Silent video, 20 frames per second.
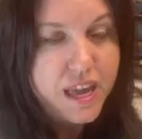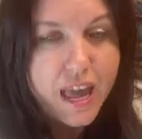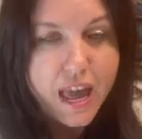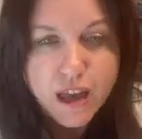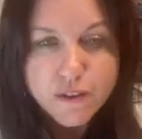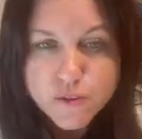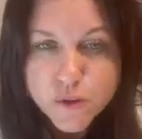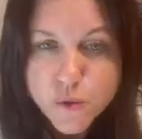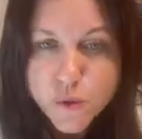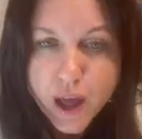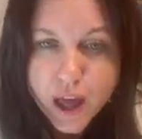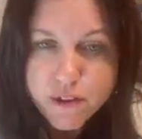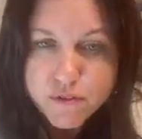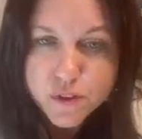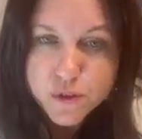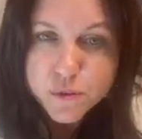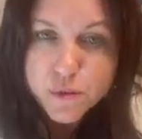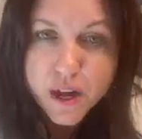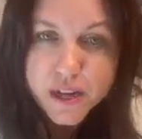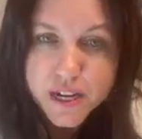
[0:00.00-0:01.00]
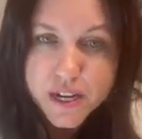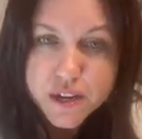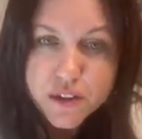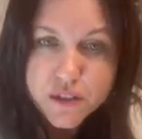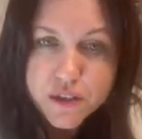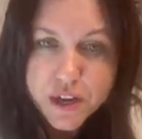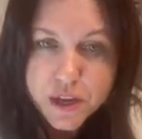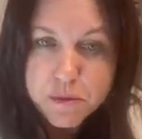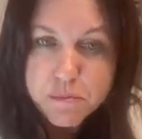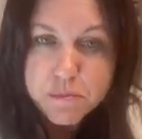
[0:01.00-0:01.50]
Have you ever read
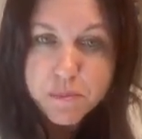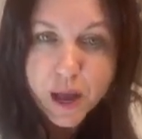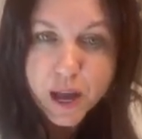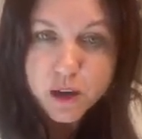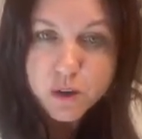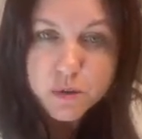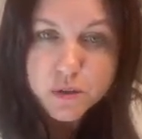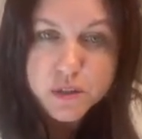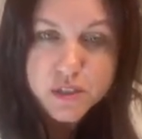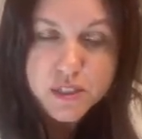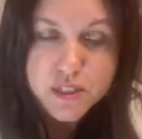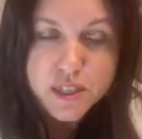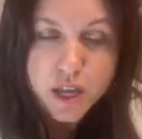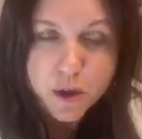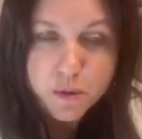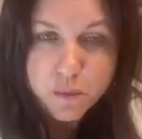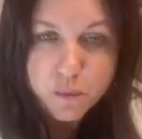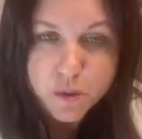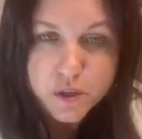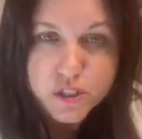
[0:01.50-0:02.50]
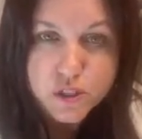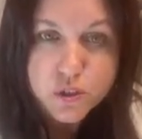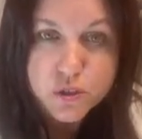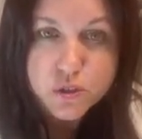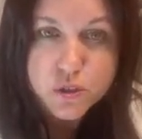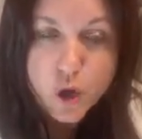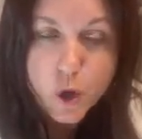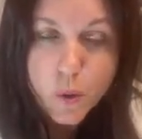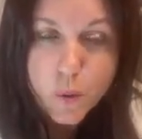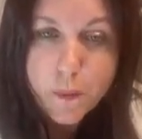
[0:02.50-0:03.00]
anything backwards that was
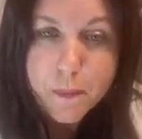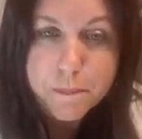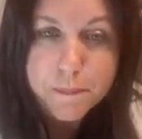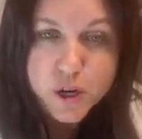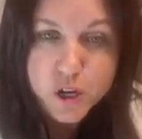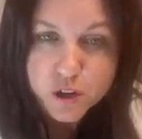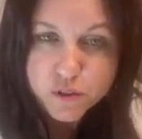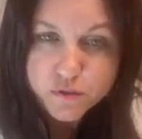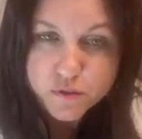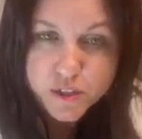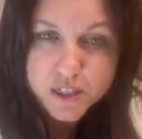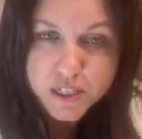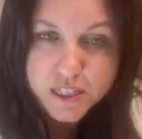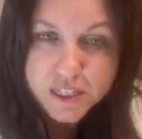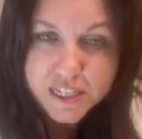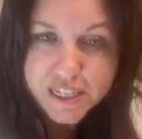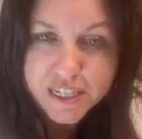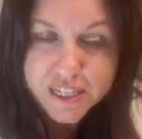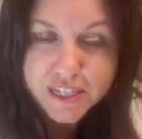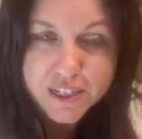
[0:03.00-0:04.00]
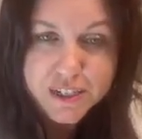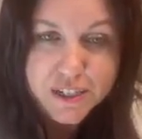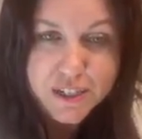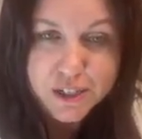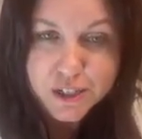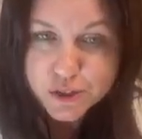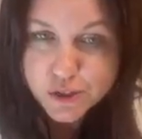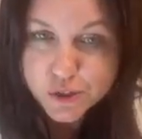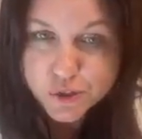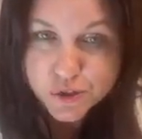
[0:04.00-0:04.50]
so perfectly
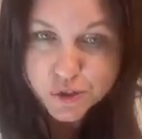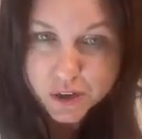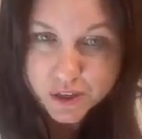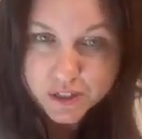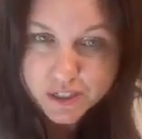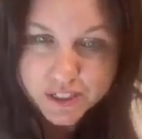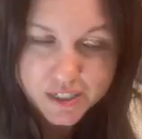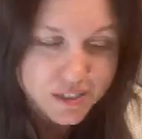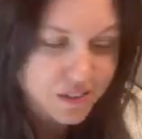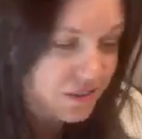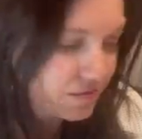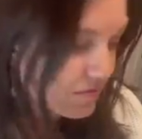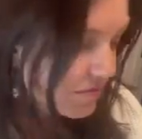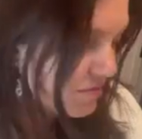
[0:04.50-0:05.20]
constructed?